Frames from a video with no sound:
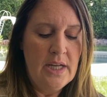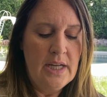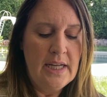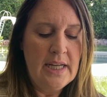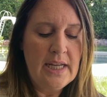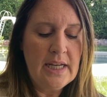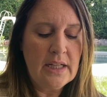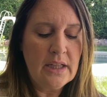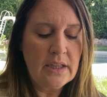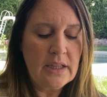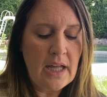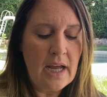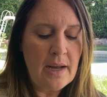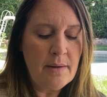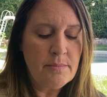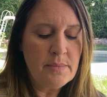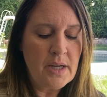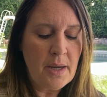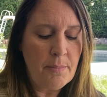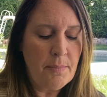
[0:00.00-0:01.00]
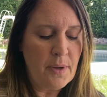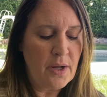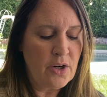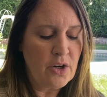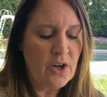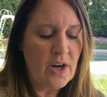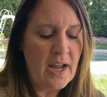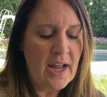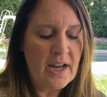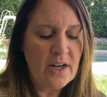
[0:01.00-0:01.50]
He climbed up on
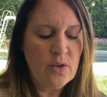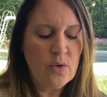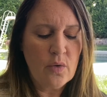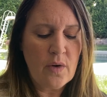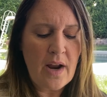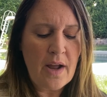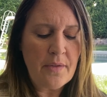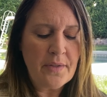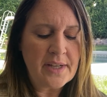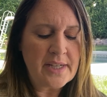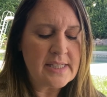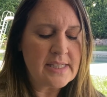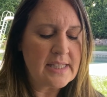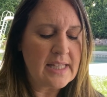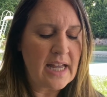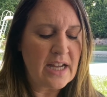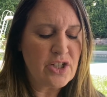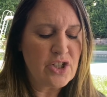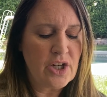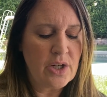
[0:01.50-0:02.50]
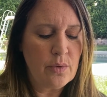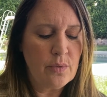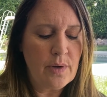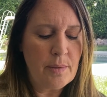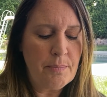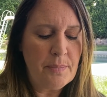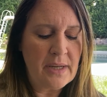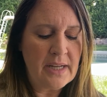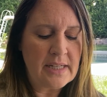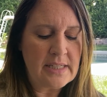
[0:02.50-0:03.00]
her head, growling, slashing,
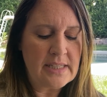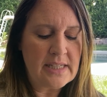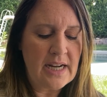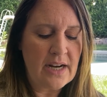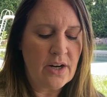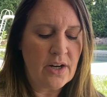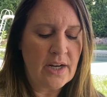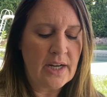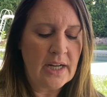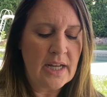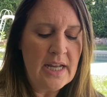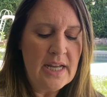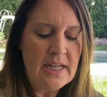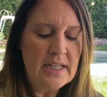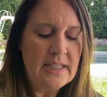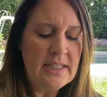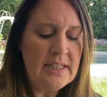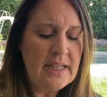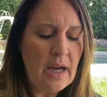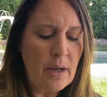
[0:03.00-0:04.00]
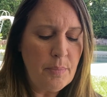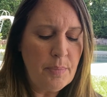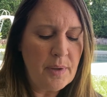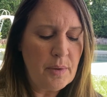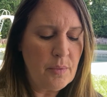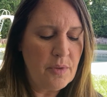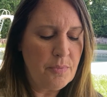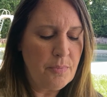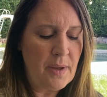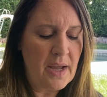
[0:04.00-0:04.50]
ripping, and tearing.
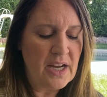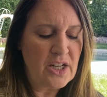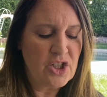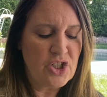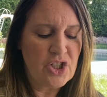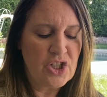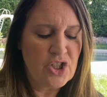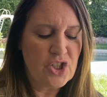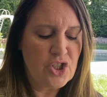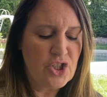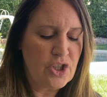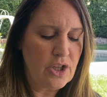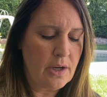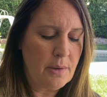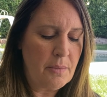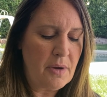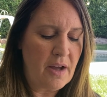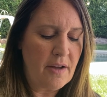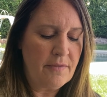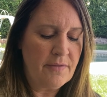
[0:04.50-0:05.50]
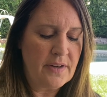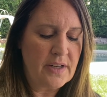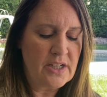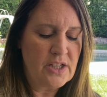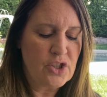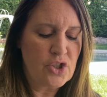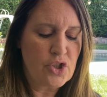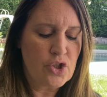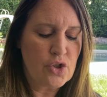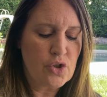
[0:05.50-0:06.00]
Yelping with pain, she shook him off and
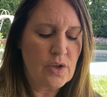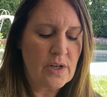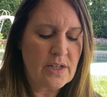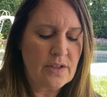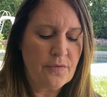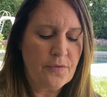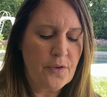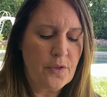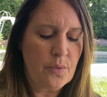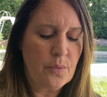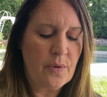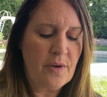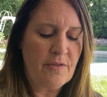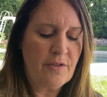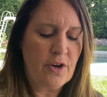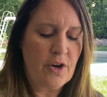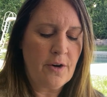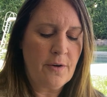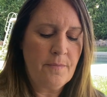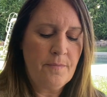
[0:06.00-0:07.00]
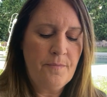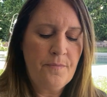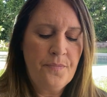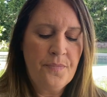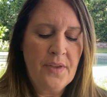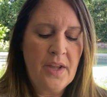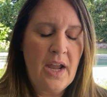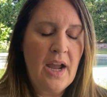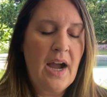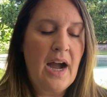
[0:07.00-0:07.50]
he streaked for the river.
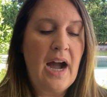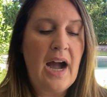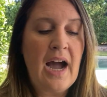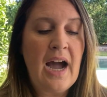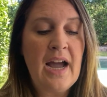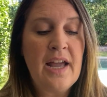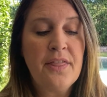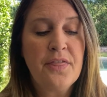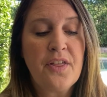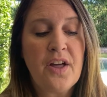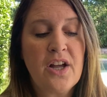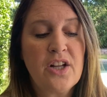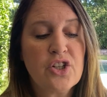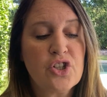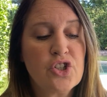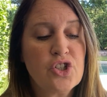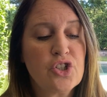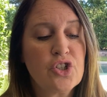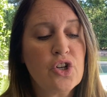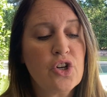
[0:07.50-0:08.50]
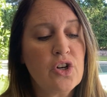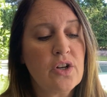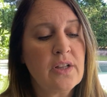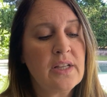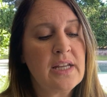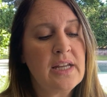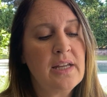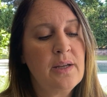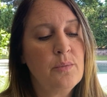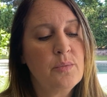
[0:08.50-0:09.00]
I thought
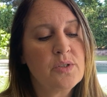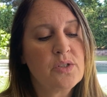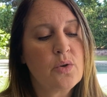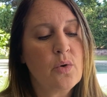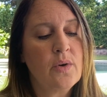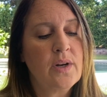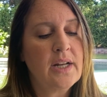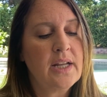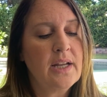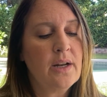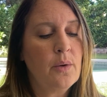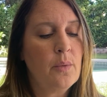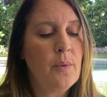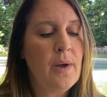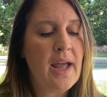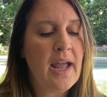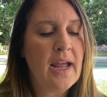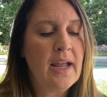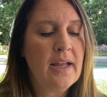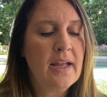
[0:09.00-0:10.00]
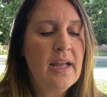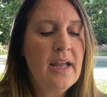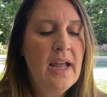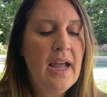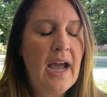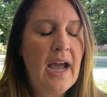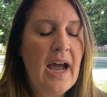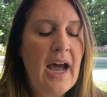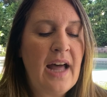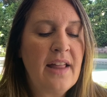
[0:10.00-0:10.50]
surely he was going to get away.
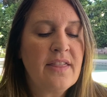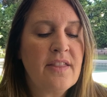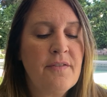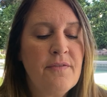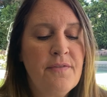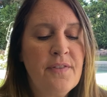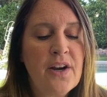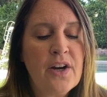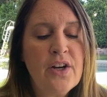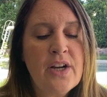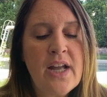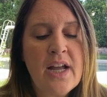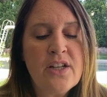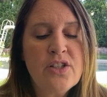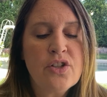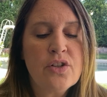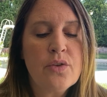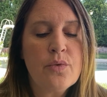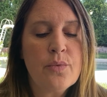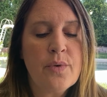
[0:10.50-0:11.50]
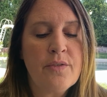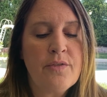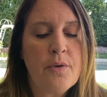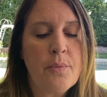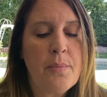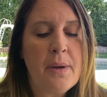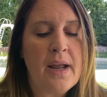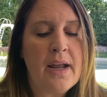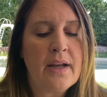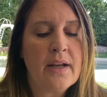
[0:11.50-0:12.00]
At the very edge of the
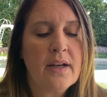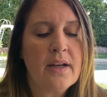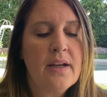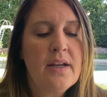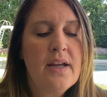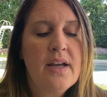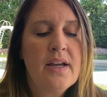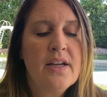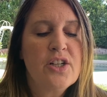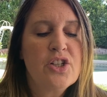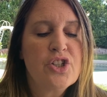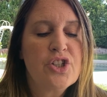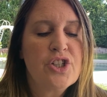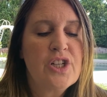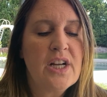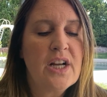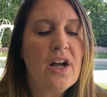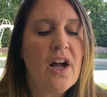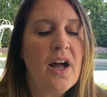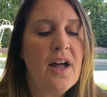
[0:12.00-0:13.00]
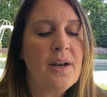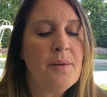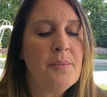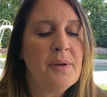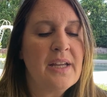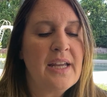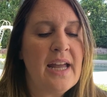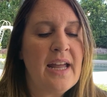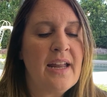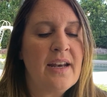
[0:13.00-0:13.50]
river bank, she caught him
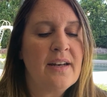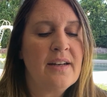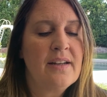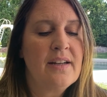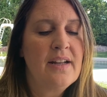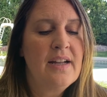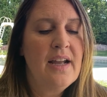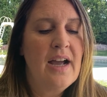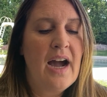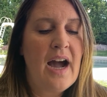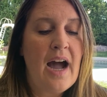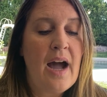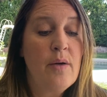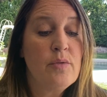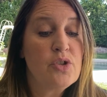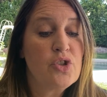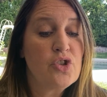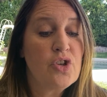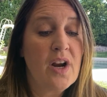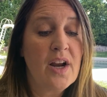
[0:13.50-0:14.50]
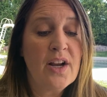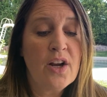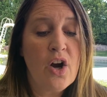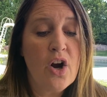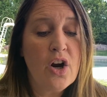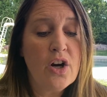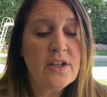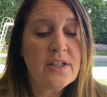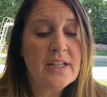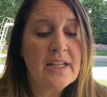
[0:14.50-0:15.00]
again. I was trying
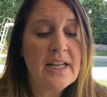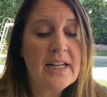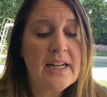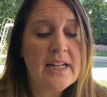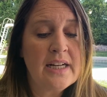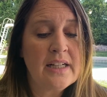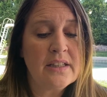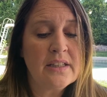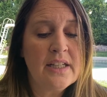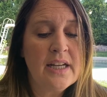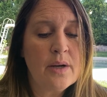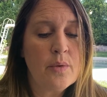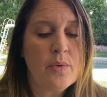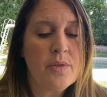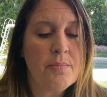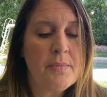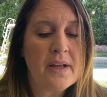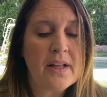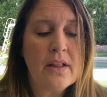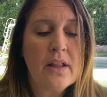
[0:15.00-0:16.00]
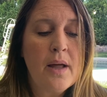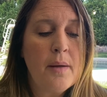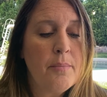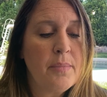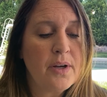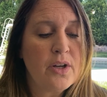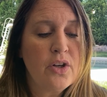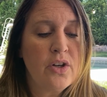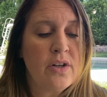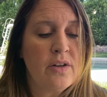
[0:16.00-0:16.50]
hard to get in a lick with my club,
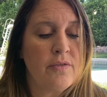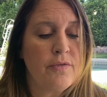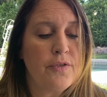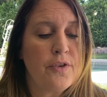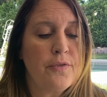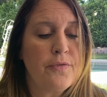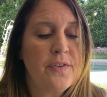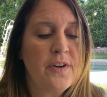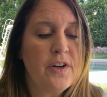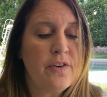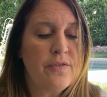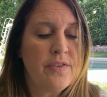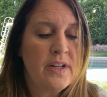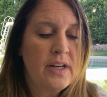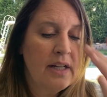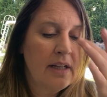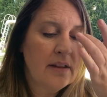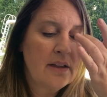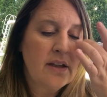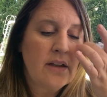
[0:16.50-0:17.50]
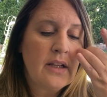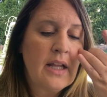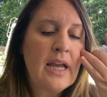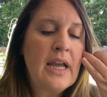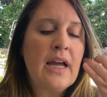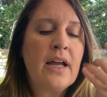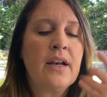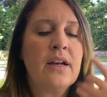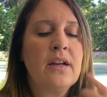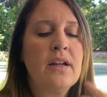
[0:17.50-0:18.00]
but couldn't for fear of hitting little
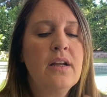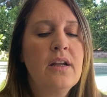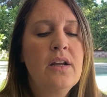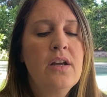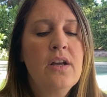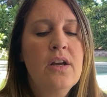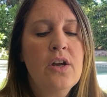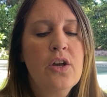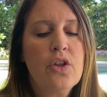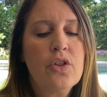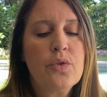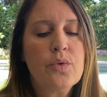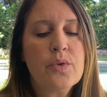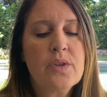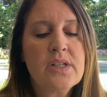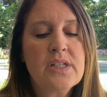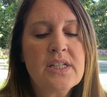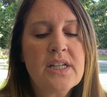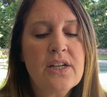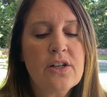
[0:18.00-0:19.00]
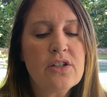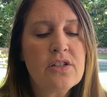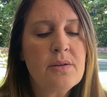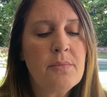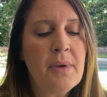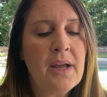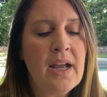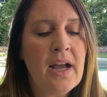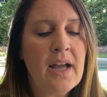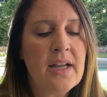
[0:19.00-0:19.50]
Ann. Through the tears
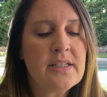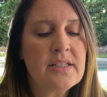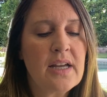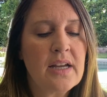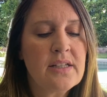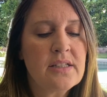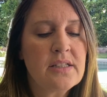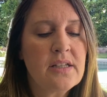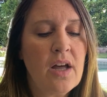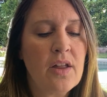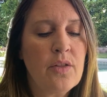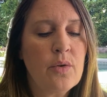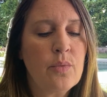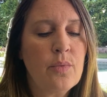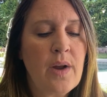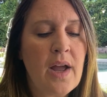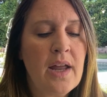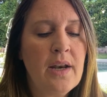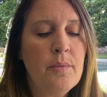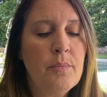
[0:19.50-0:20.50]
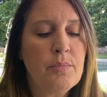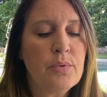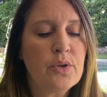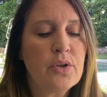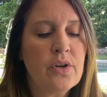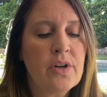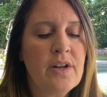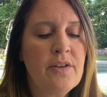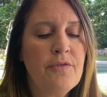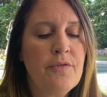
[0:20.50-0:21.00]
in my eyes, I saw the red,
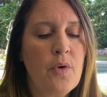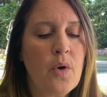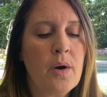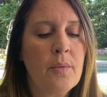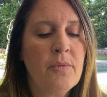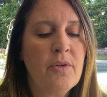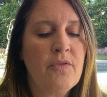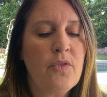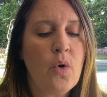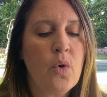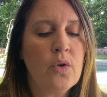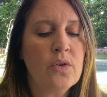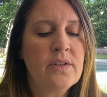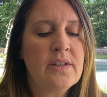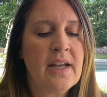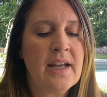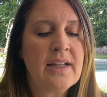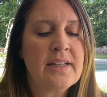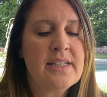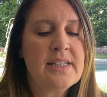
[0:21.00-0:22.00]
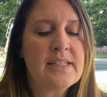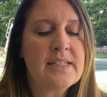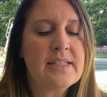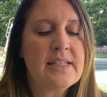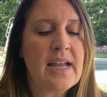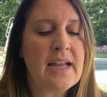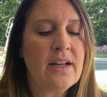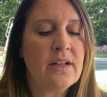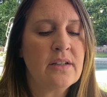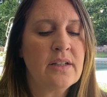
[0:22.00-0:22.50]
blurry form of old Dan
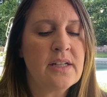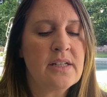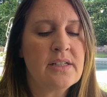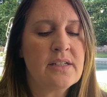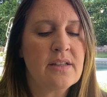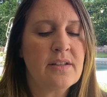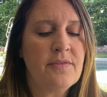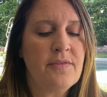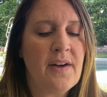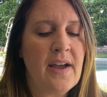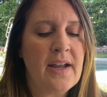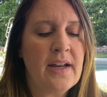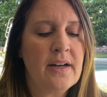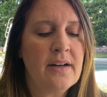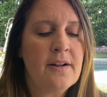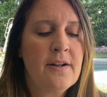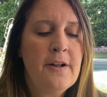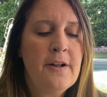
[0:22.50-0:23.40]
sail into the fight.